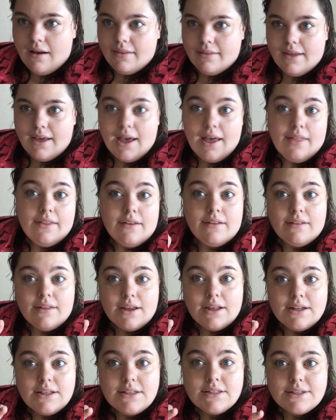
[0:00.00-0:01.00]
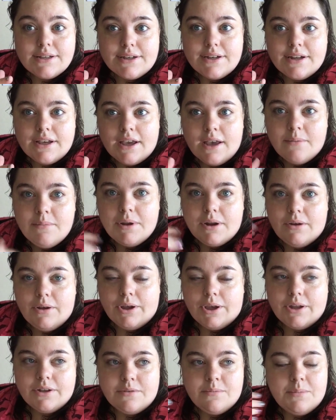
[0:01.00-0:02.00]
all the other ladies are going to come and
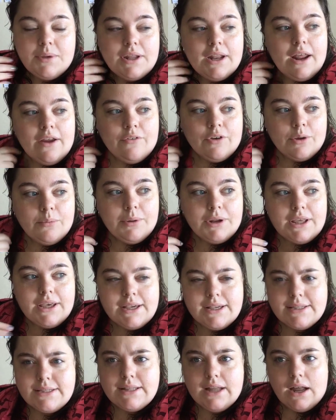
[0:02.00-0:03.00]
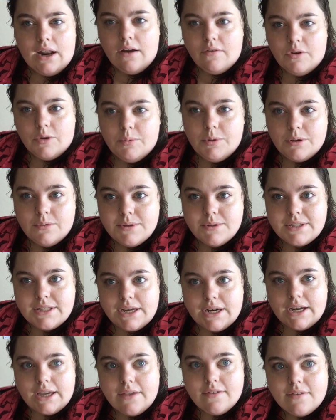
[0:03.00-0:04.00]
I'll get to meet everybody because not everybody was
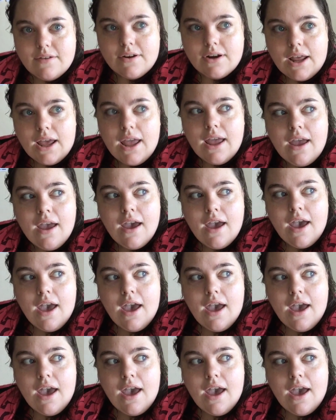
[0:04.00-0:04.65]
there yesterday.